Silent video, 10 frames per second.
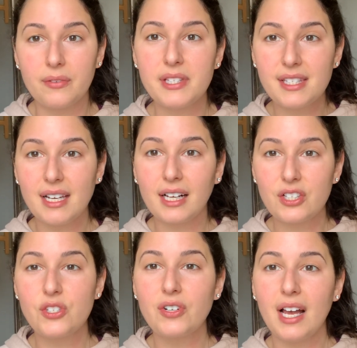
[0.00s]
of stuck
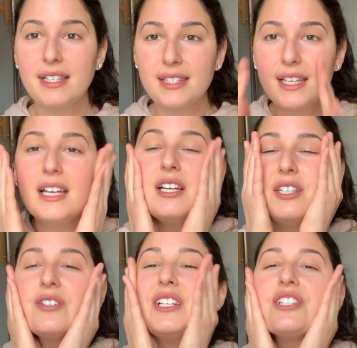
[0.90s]
stress,
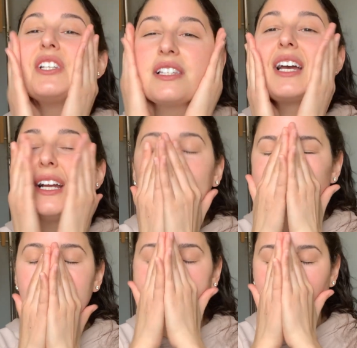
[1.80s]
you can just kind of